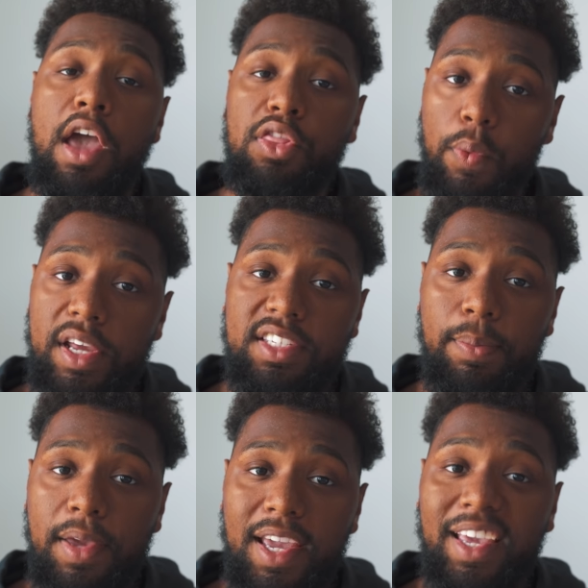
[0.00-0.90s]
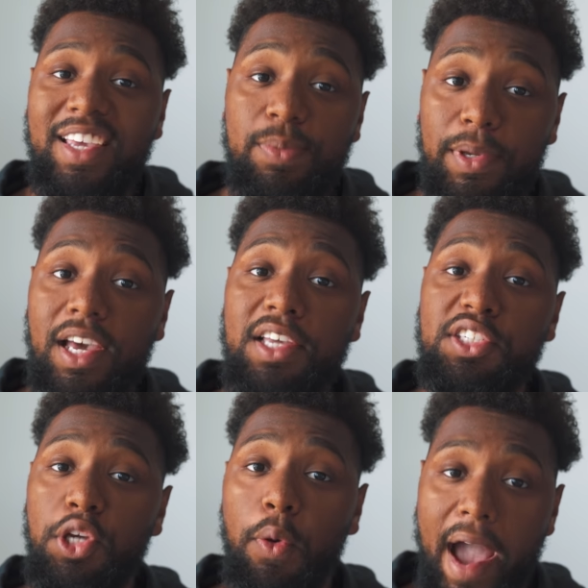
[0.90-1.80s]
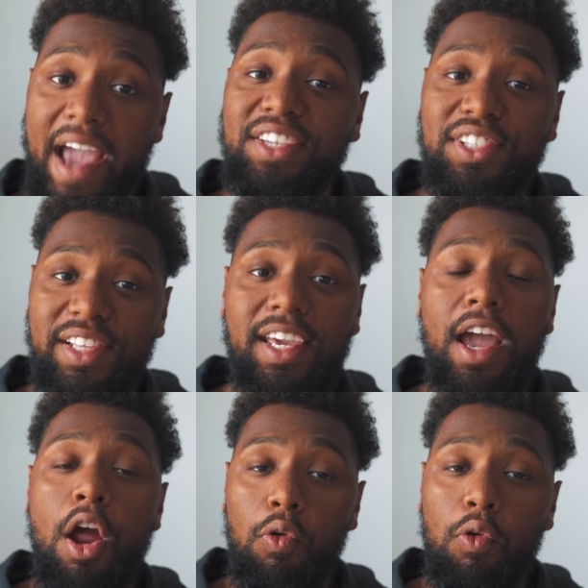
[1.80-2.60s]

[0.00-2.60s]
The reason being is because you'll actually